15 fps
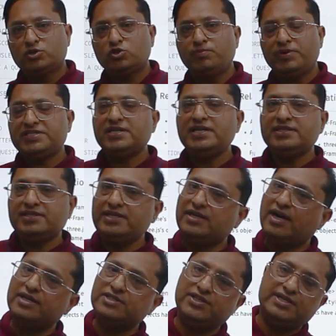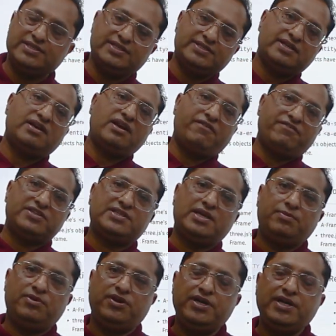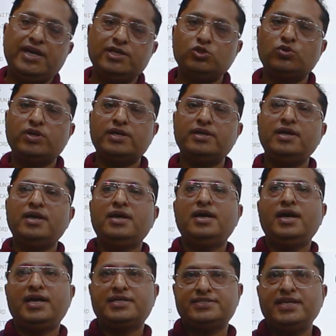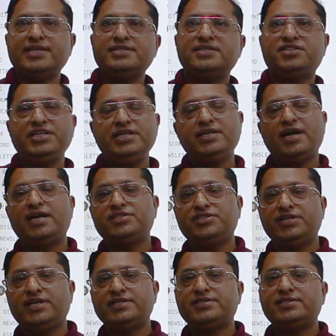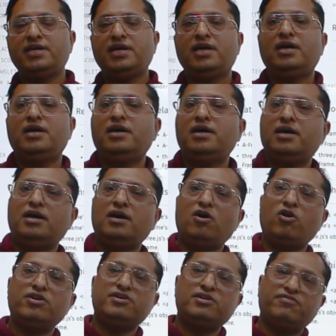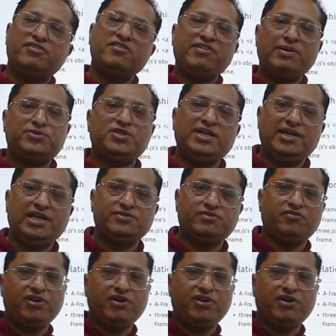So basically 3.js is a graphics library, and you can access 3.js on a different website as well.